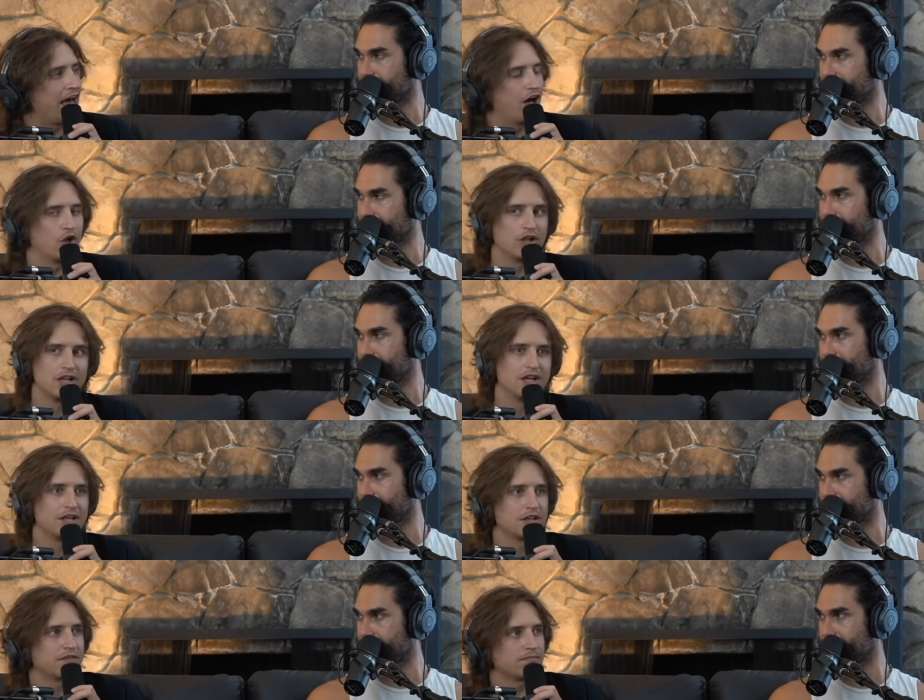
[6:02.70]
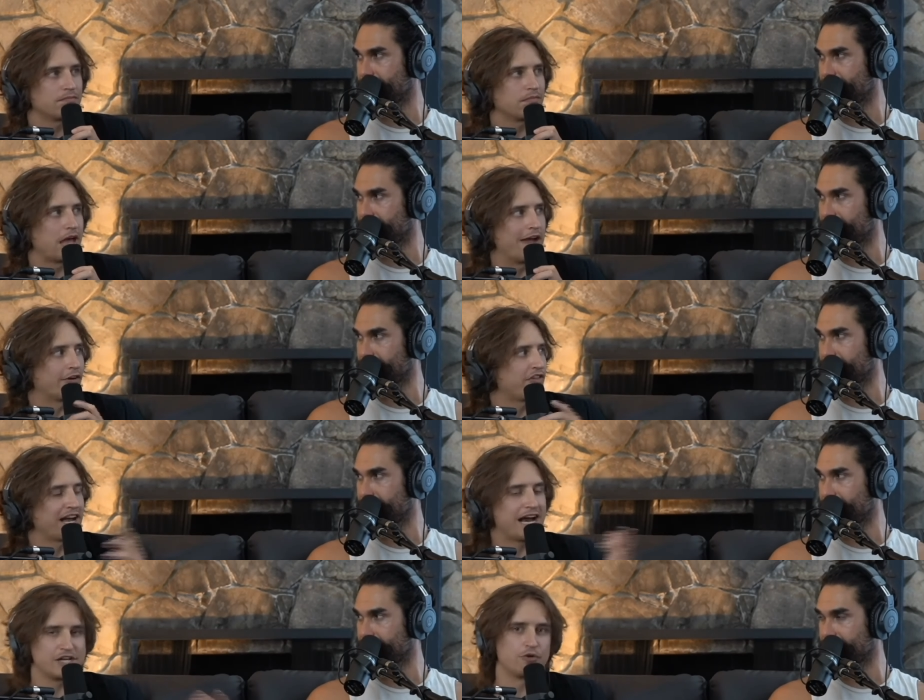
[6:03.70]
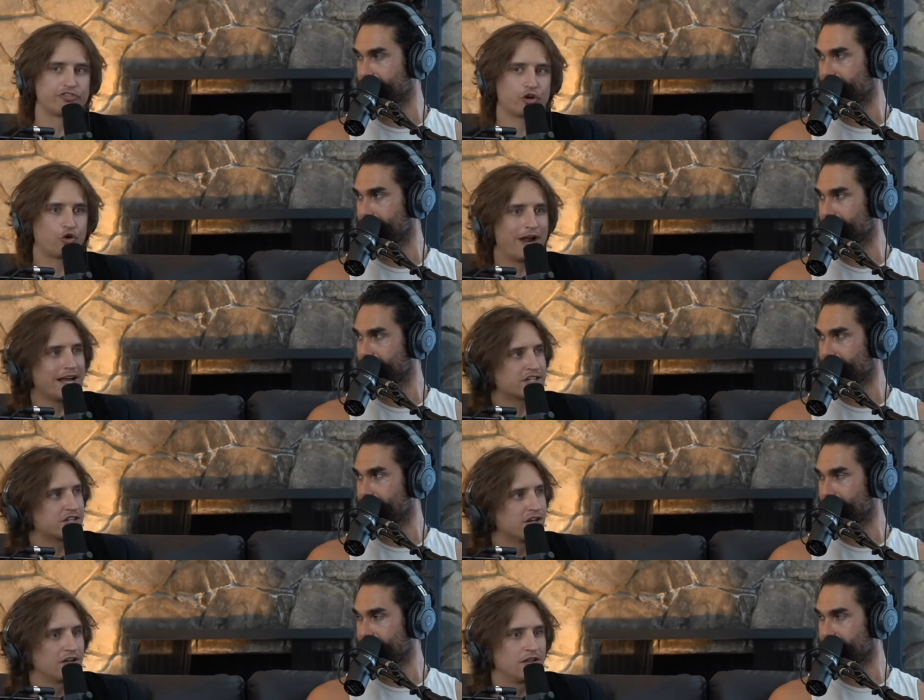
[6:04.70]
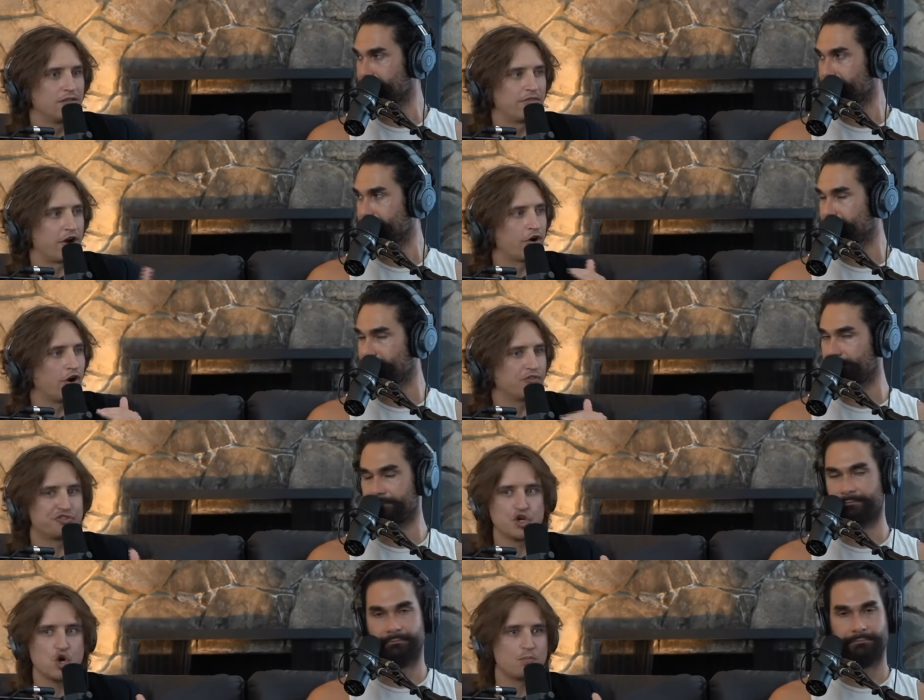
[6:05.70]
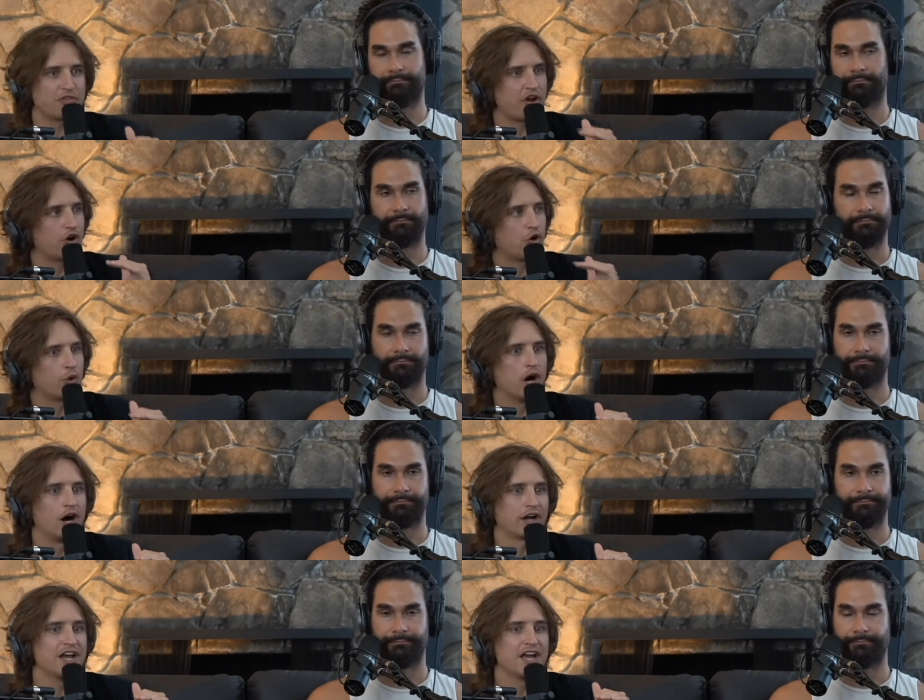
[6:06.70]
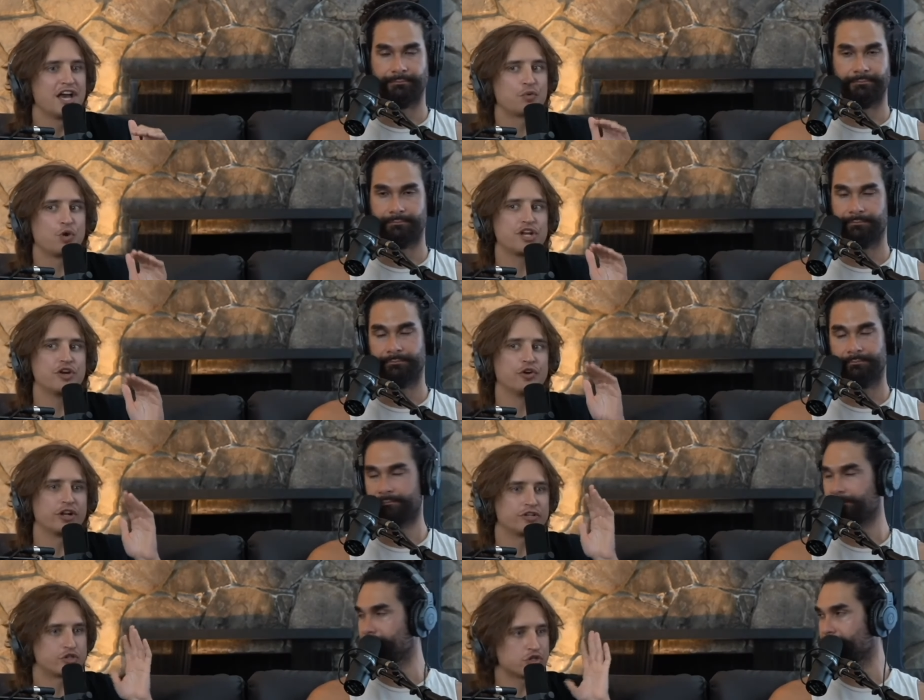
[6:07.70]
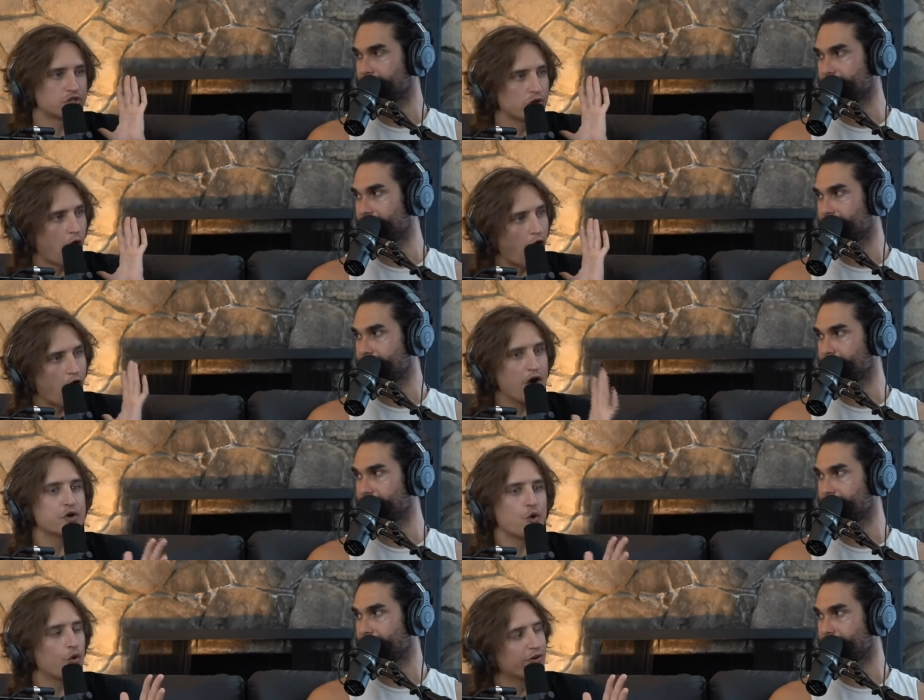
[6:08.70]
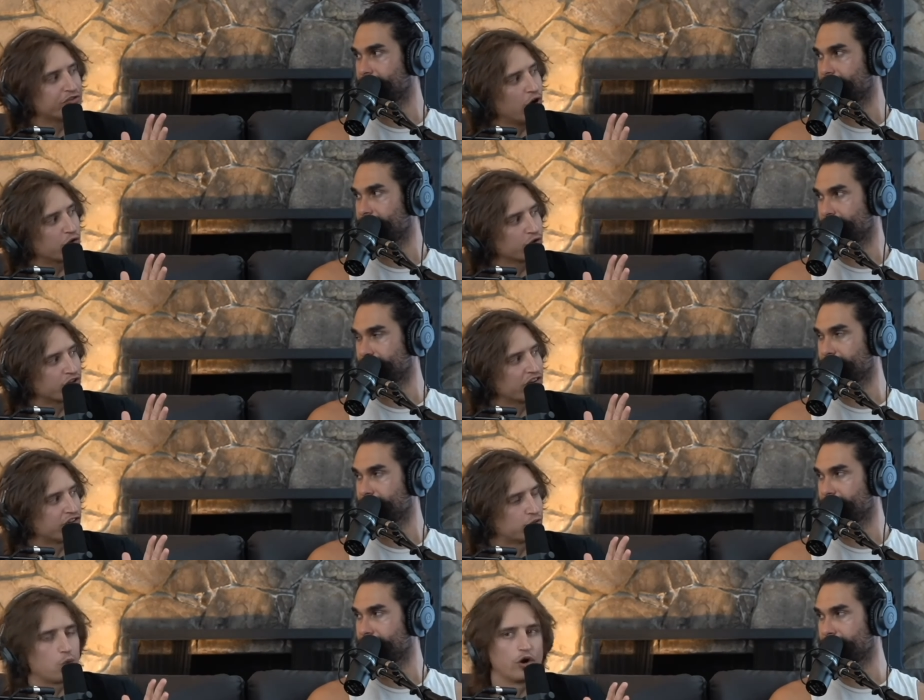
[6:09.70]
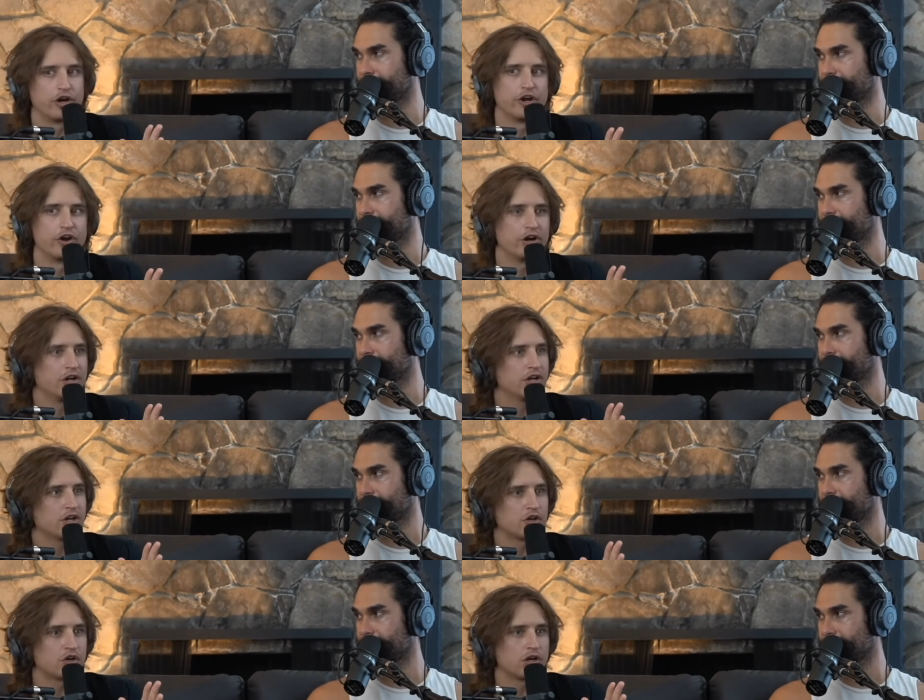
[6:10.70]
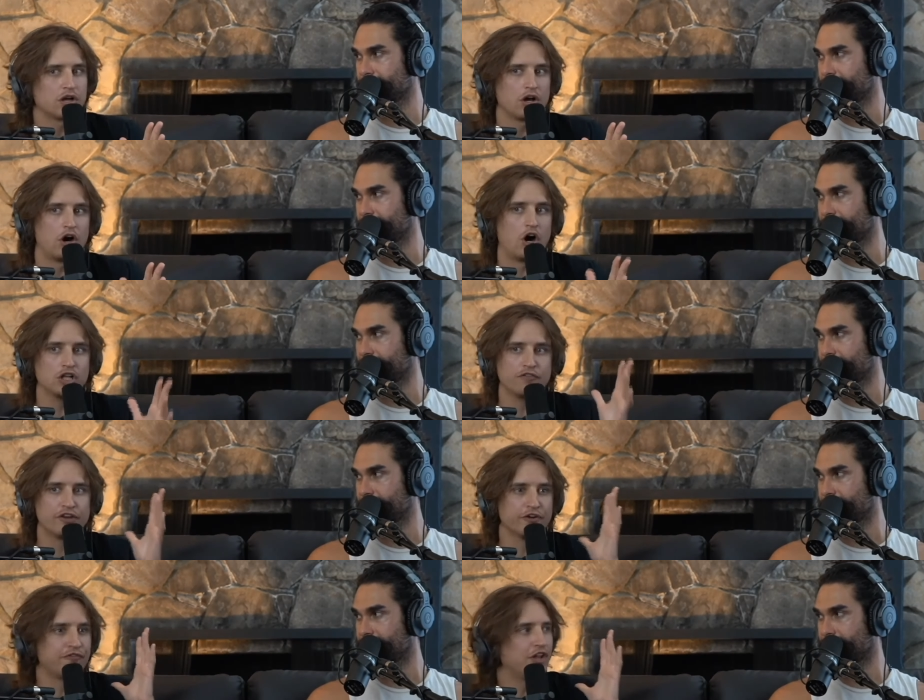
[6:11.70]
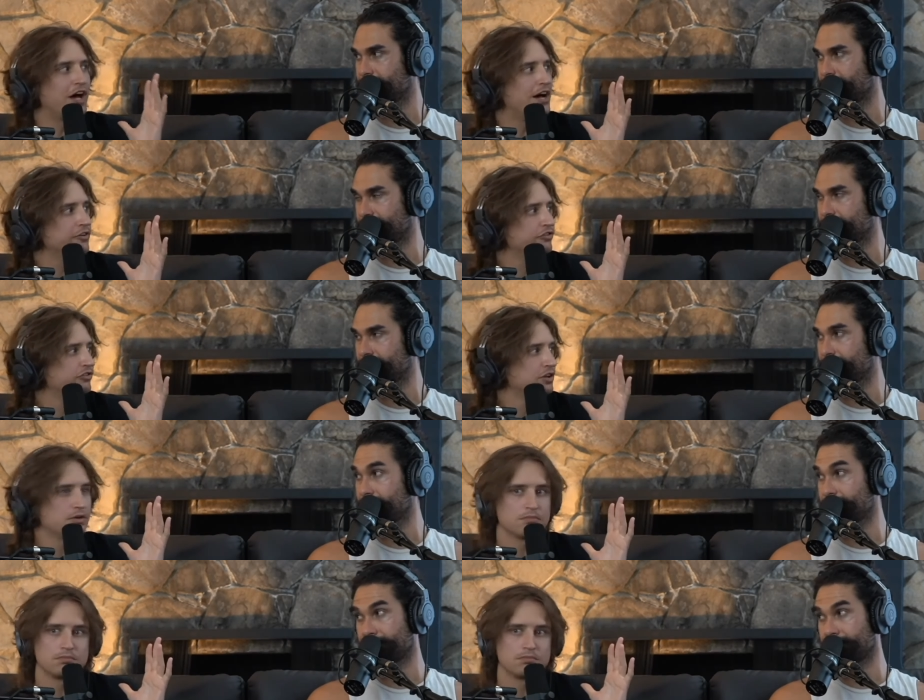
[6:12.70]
Speaker 1: hell. Everything I do is correct. They're all doomed. They're all wrong. And when you're a hardcore social justice warrior, all of your flaws,